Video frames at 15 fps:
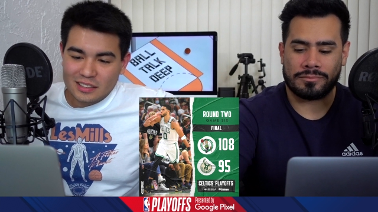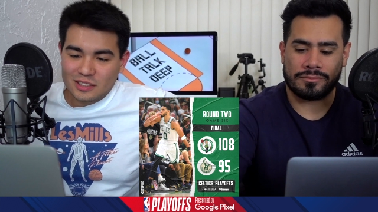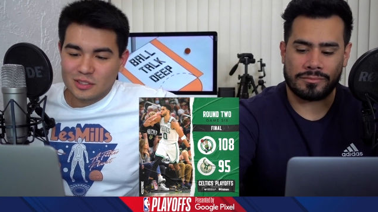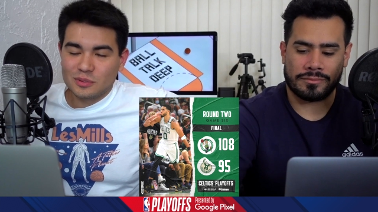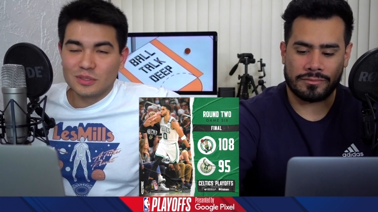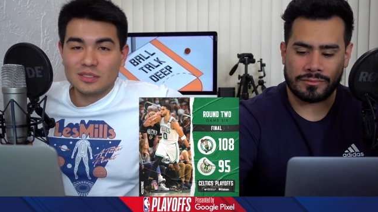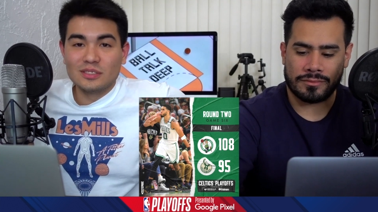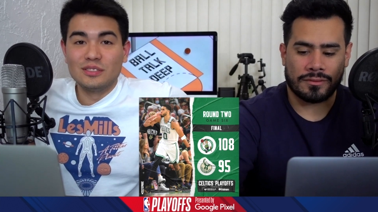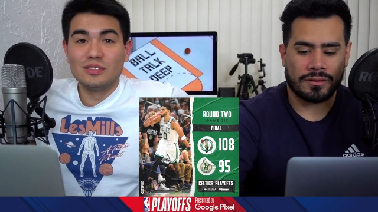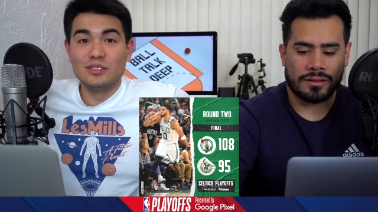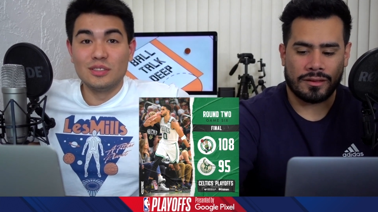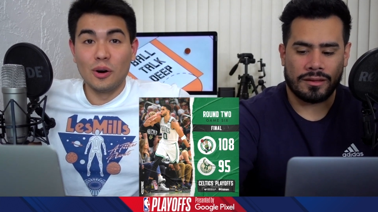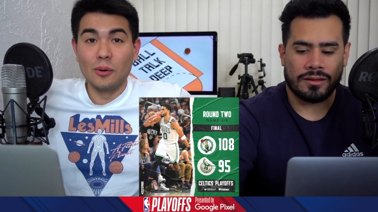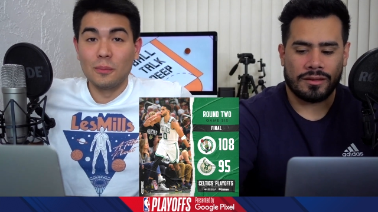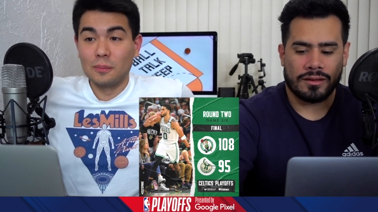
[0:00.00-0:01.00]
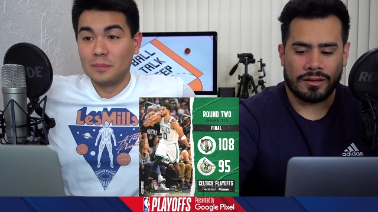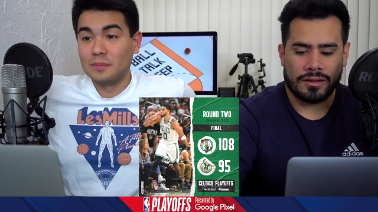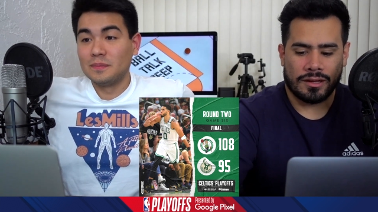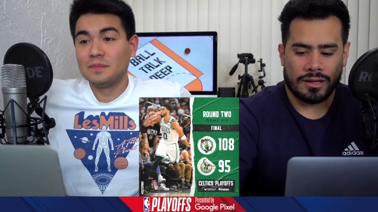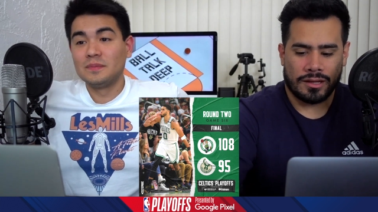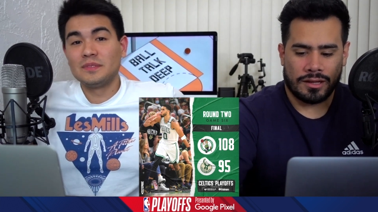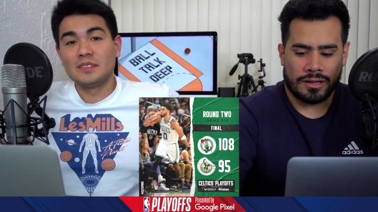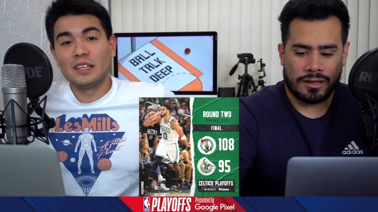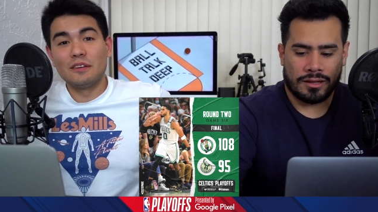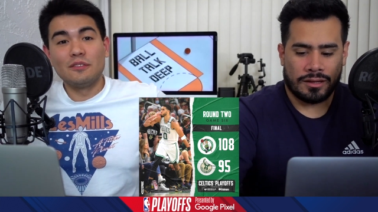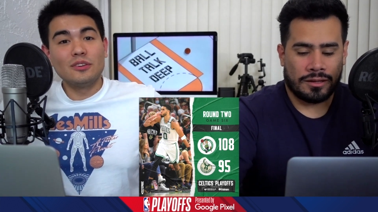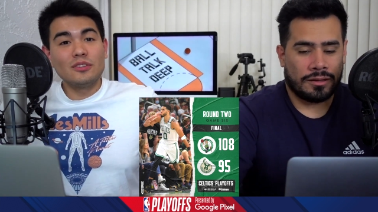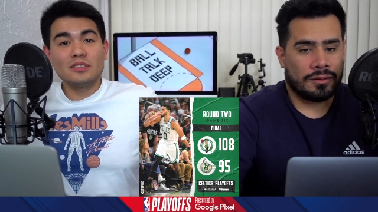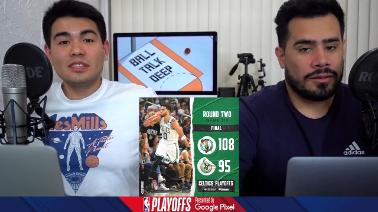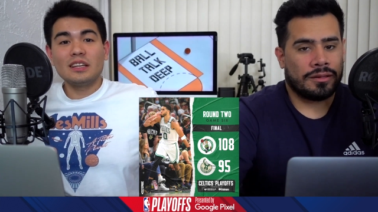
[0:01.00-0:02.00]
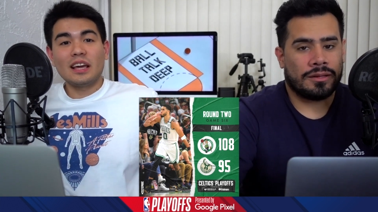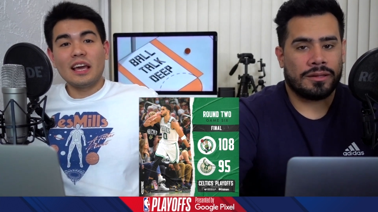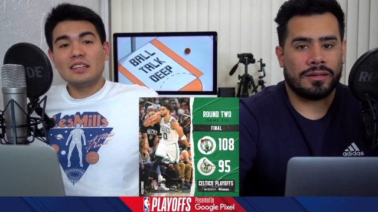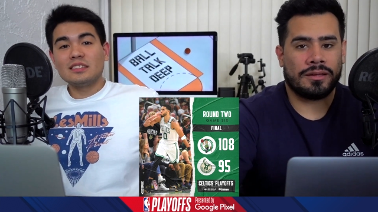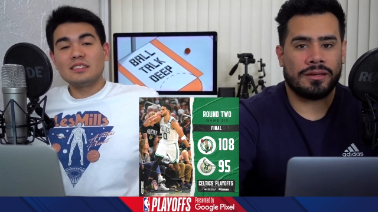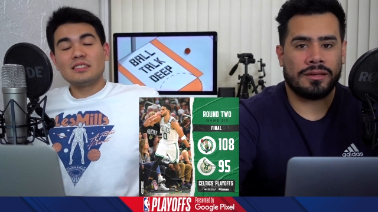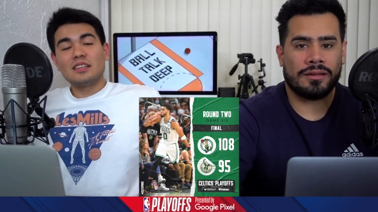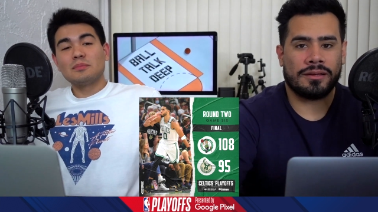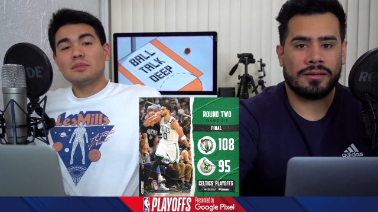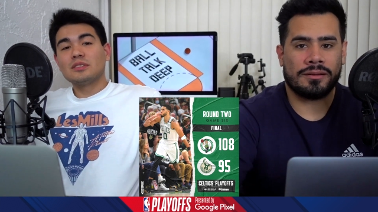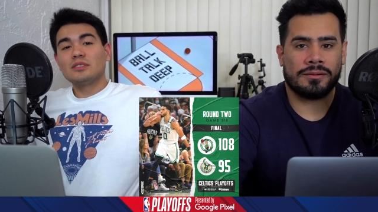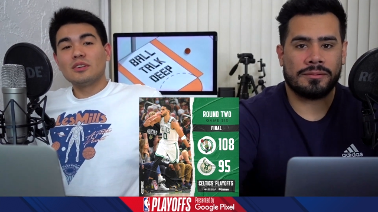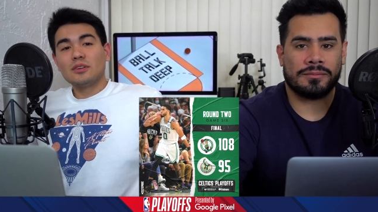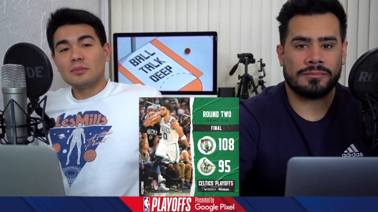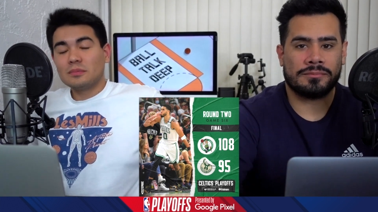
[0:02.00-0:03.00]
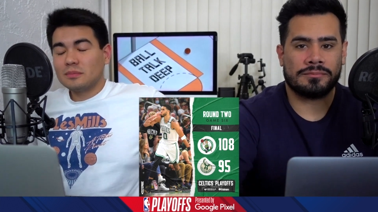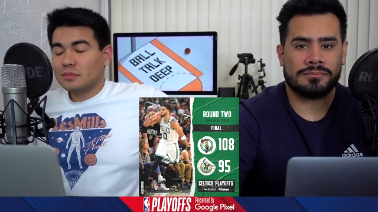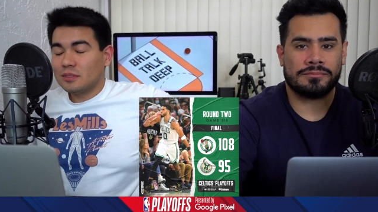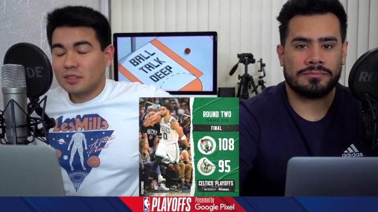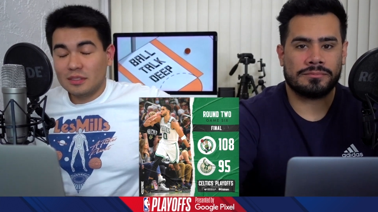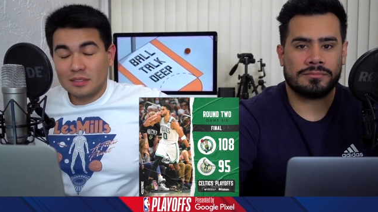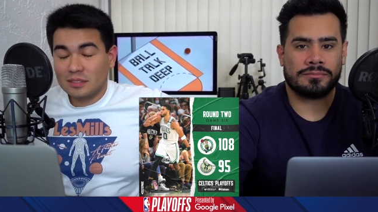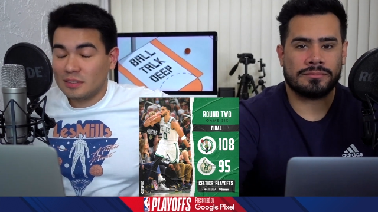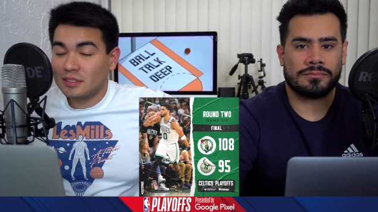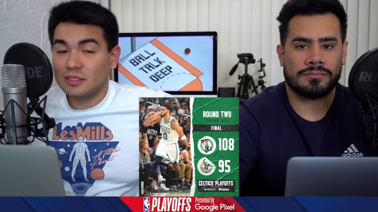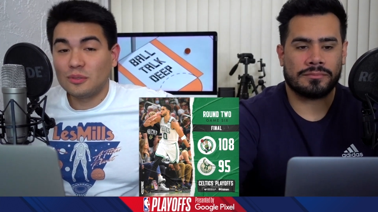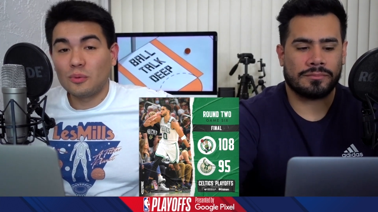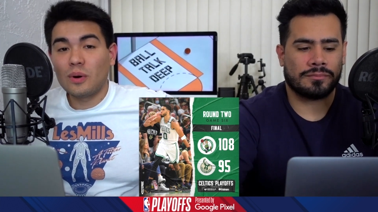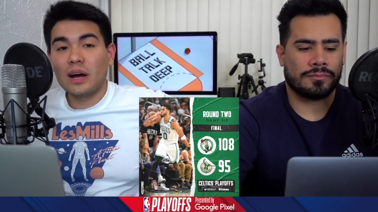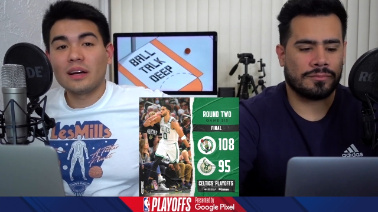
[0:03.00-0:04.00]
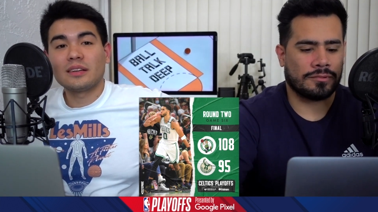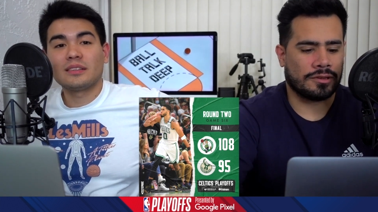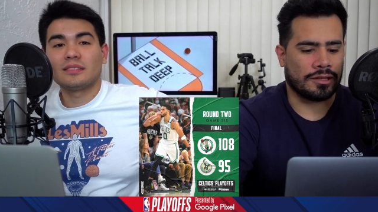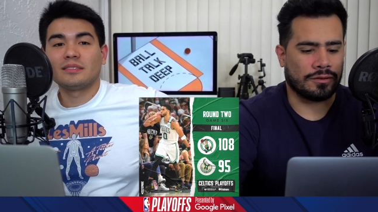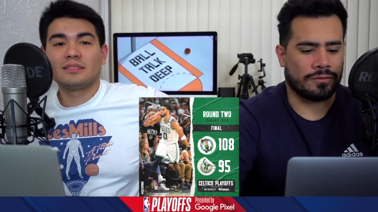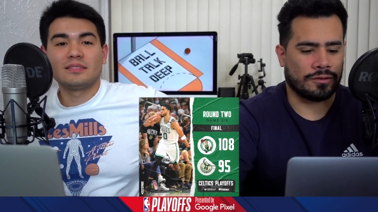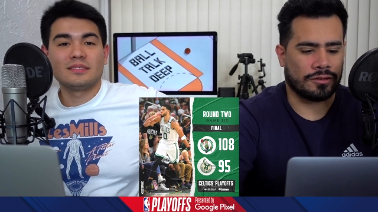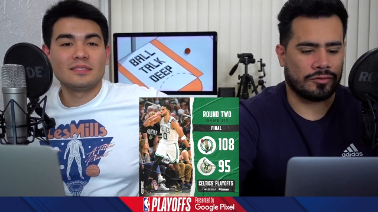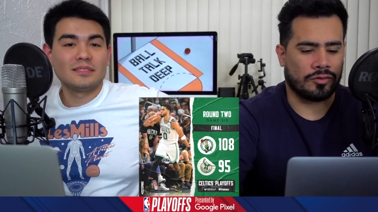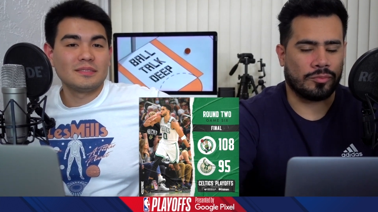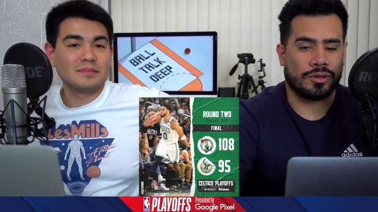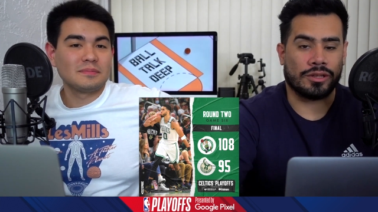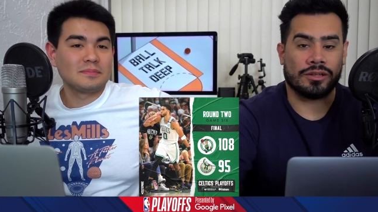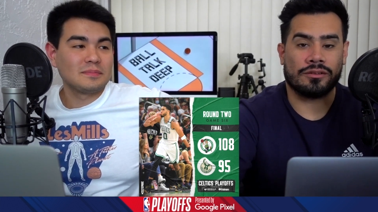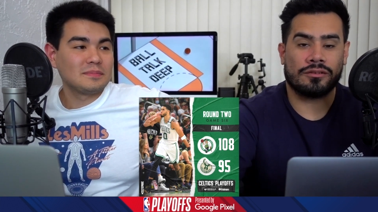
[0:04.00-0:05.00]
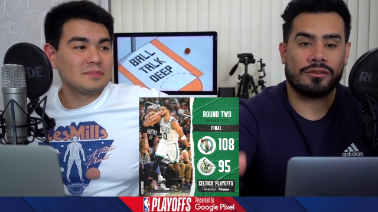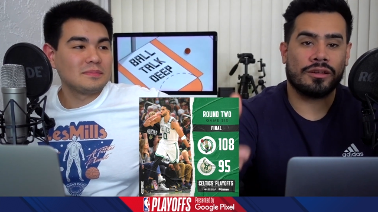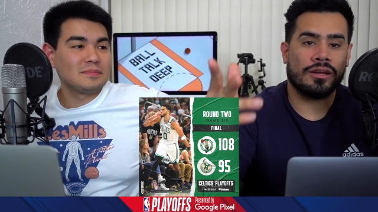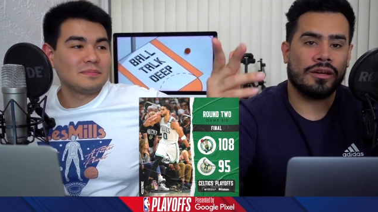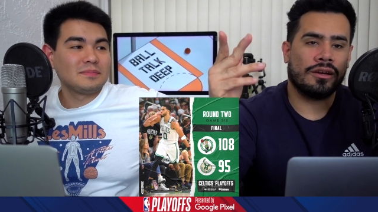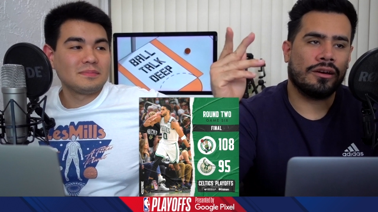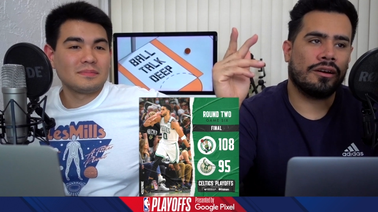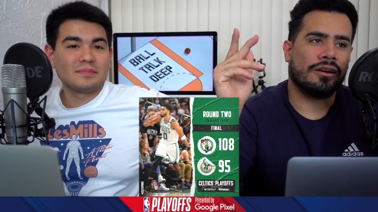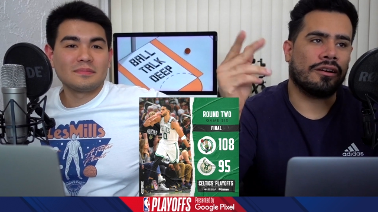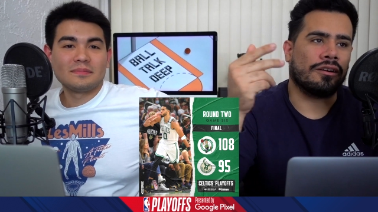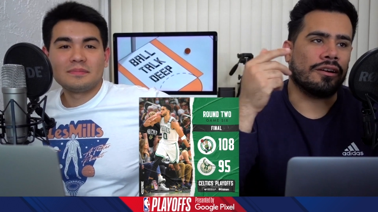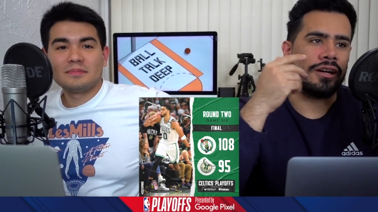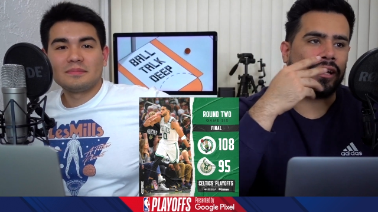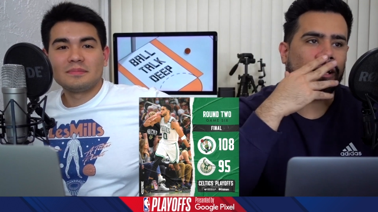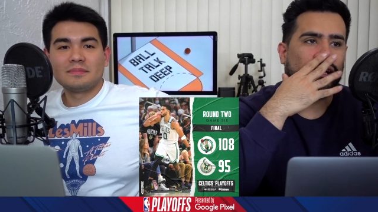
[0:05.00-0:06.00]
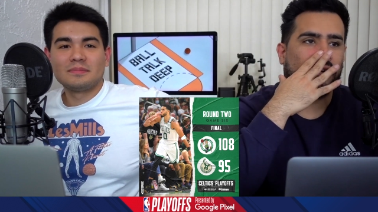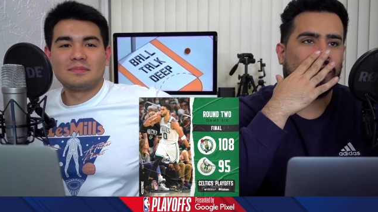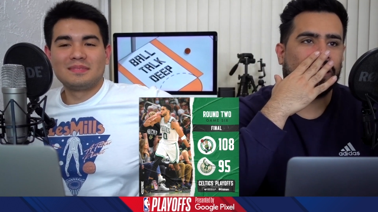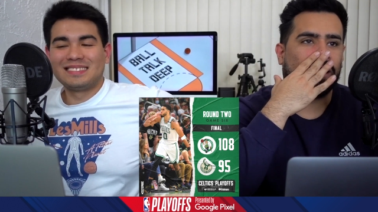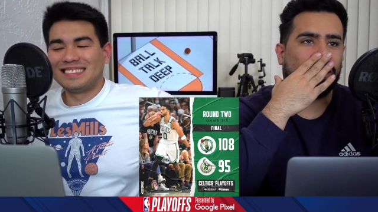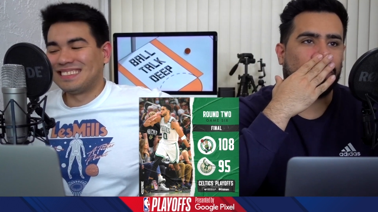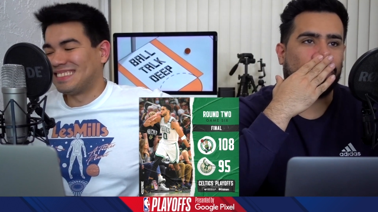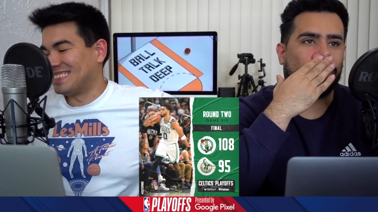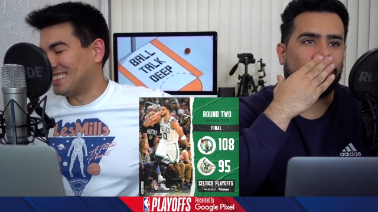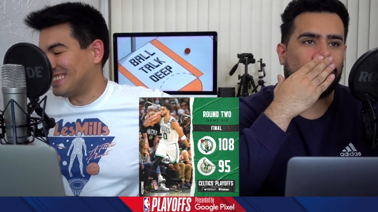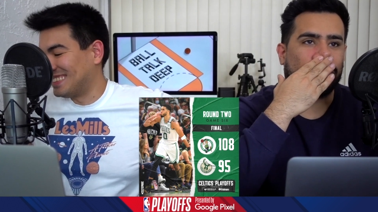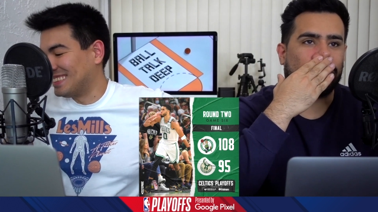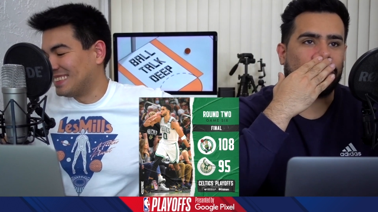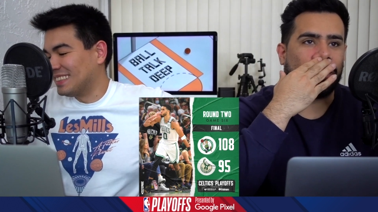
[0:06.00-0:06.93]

Speaker 1: shit was dope. If you don't think HSM is dope, you're whack. Difference of opinions. All right. Anyways,